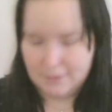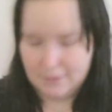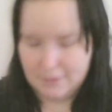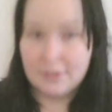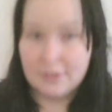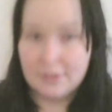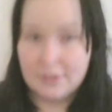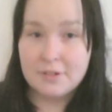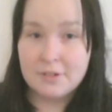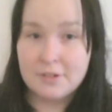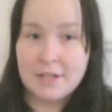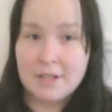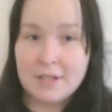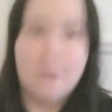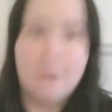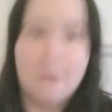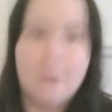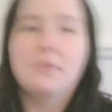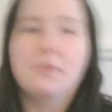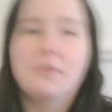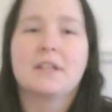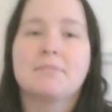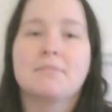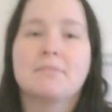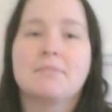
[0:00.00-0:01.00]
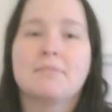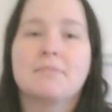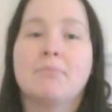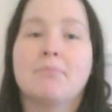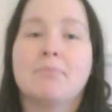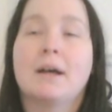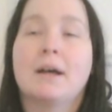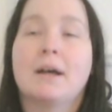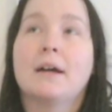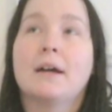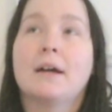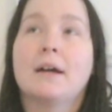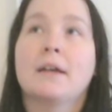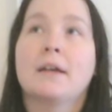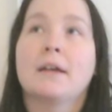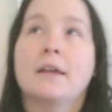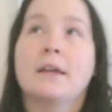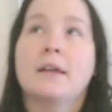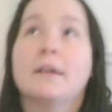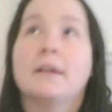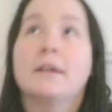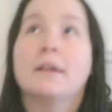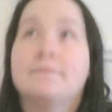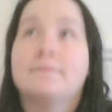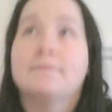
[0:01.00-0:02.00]
Turns out that
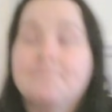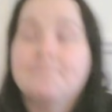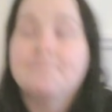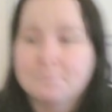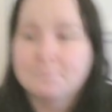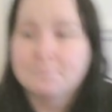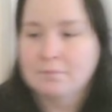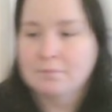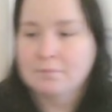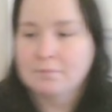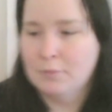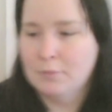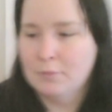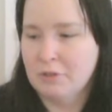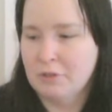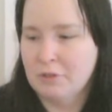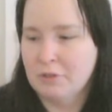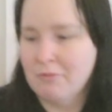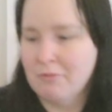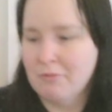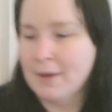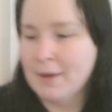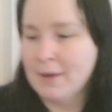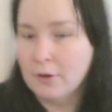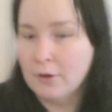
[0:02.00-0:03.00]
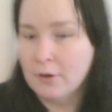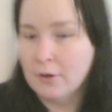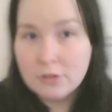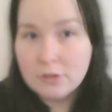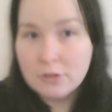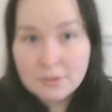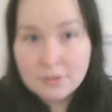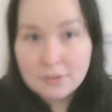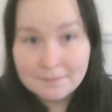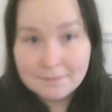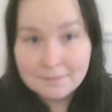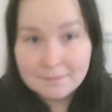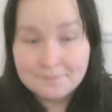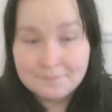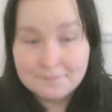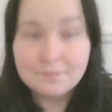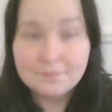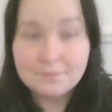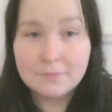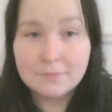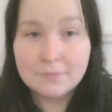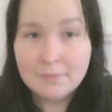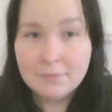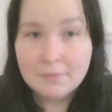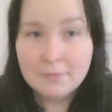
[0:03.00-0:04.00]
one of my aunts
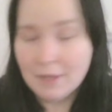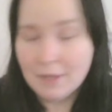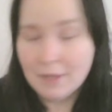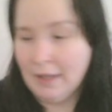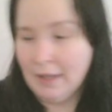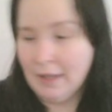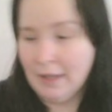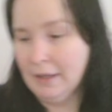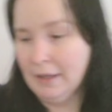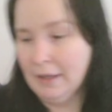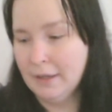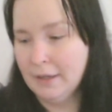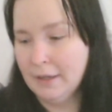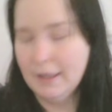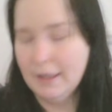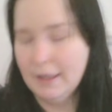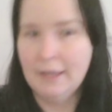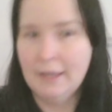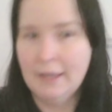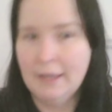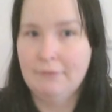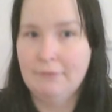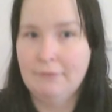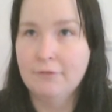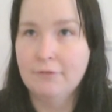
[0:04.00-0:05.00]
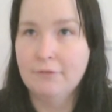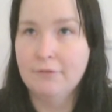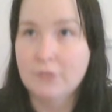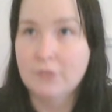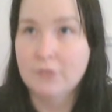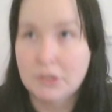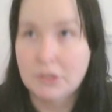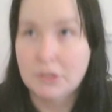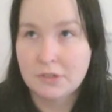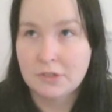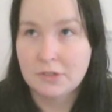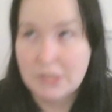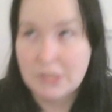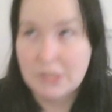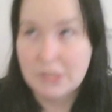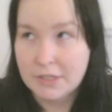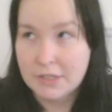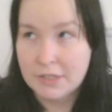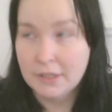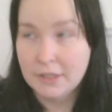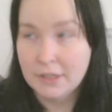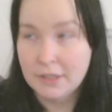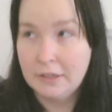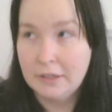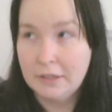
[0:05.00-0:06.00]
have
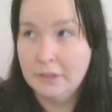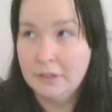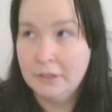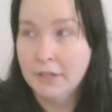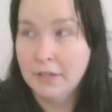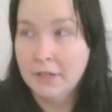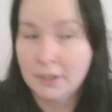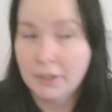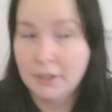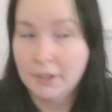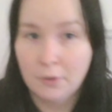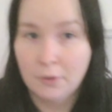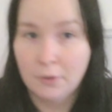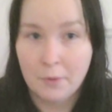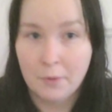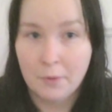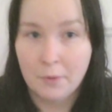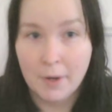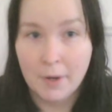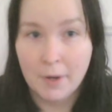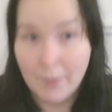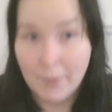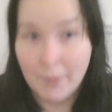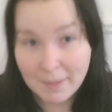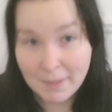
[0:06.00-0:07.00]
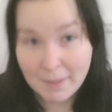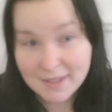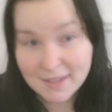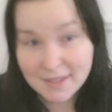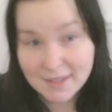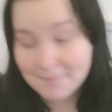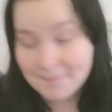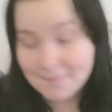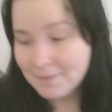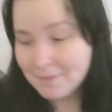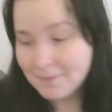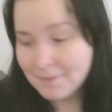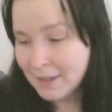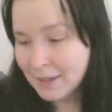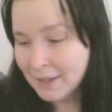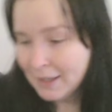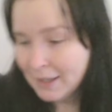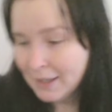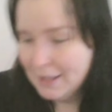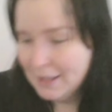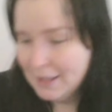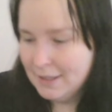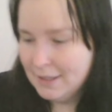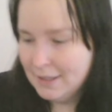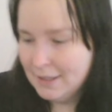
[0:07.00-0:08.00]
gotten Angora Rabbit.
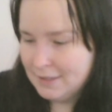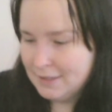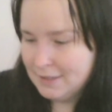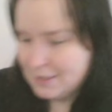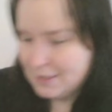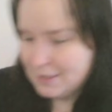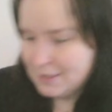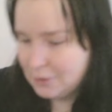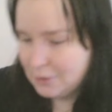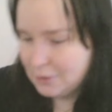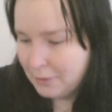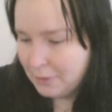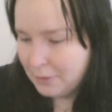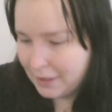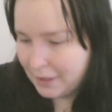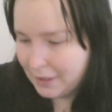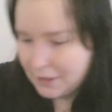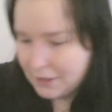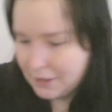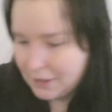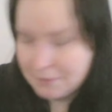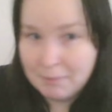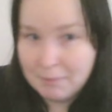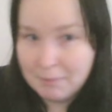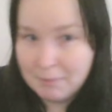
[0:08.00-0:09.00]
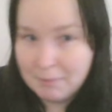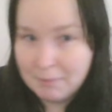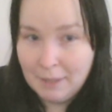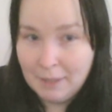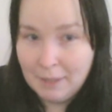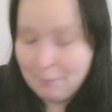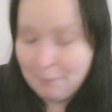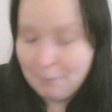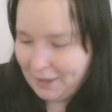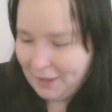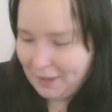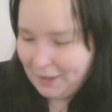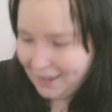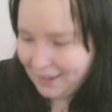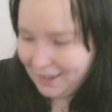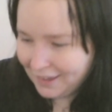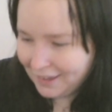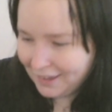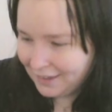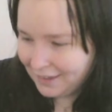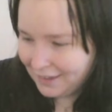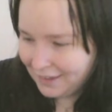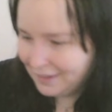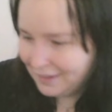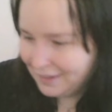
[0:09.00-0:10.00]
So I got a big bag
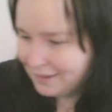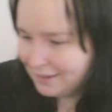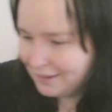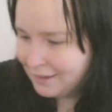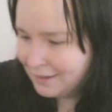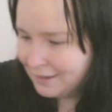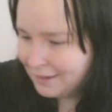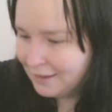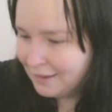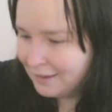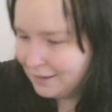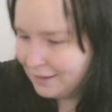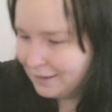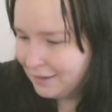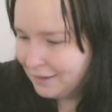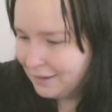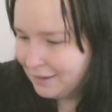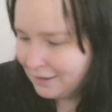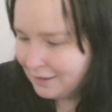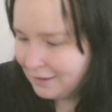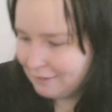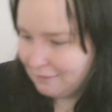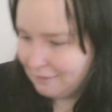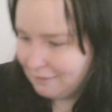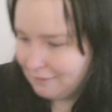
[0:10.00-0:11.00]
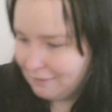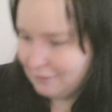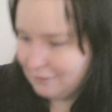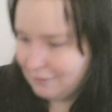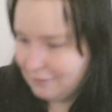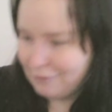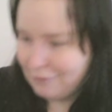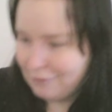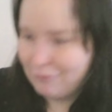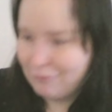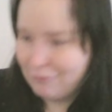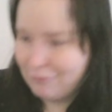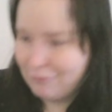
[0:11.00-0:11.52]
of